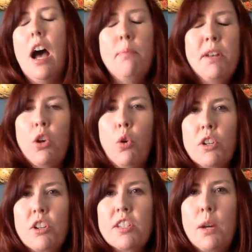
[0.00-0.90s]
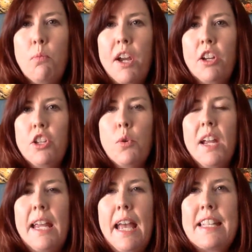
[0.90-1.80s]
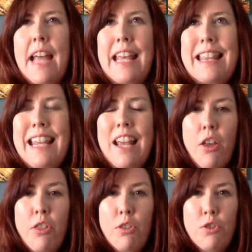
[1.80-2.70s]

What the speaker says: up in a corner somewhere, you can get, I think, a